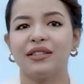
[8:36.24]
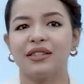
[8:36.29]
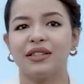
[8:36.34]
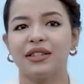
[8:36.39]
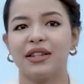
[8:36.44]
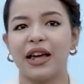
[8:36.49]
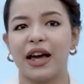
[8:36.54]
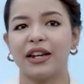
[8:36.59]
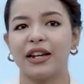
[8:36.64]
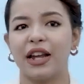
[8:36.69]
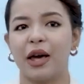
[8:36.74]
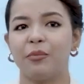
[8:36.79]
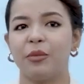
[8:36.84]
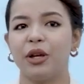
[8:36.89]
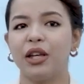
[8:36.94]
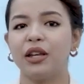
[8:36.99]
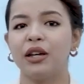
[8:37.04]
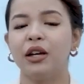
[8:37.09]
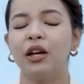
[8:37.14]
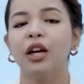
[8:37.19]
is it
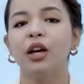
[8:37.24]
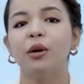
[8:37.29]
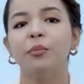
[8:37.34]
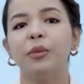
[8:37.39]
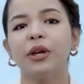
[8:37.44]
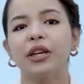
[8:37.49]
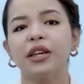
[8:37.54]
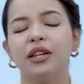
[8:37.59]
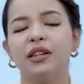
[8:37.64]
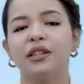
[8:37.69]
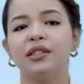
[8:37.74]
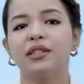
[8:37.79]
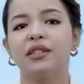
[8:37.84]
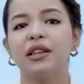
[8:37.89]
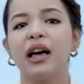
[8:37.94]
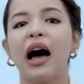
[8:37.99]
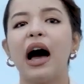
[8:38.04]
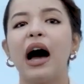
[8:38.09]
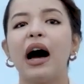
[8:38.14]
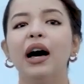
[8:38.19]
dynamic? Because
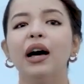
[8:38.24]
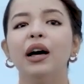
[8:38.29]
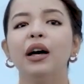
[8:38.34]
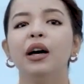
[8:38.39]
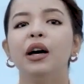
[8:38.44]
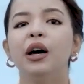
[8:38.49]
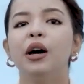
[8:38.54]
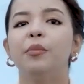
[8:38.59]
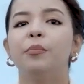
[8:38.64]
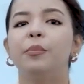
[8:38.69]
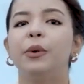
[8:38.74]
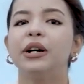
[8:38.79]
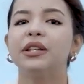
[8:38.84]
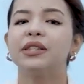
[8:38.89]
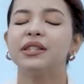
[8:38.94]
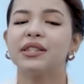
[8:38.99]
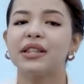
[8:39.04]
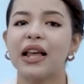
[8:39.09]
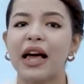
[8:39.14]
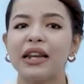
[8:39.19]
our
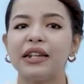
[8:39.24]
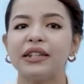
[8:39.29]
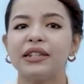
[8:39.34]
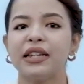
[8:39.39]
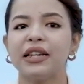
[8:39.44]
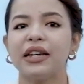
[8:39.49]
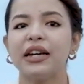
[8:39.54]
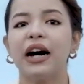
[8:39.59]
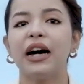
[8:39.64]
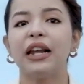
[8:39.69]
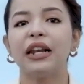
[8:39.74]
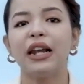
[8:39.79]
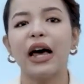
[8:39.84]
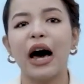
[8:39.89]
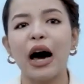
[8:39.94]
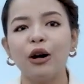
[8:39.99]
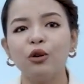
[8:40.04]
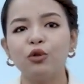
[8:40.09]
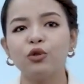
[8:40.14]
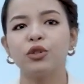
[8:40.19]
personality
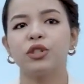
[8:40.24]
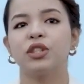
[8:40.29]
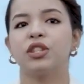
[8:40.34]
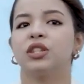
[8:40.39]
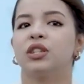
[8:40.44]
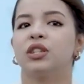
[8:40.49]
allows